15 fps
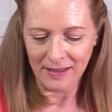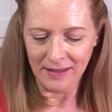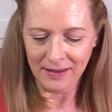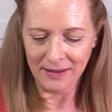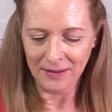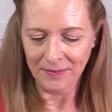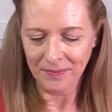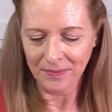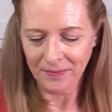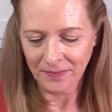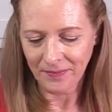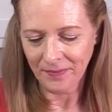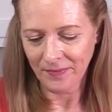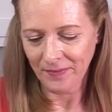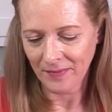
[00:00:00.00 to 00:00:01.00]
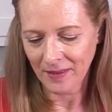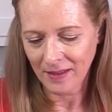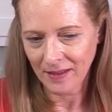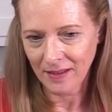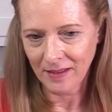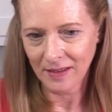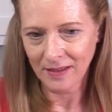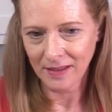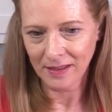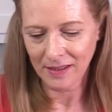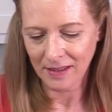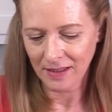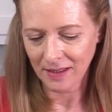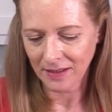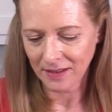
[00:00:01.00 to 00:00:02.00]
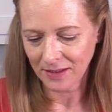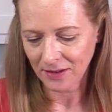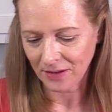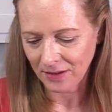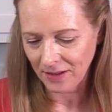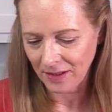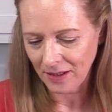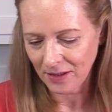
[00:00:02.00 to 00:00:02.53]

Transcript: Let's take this all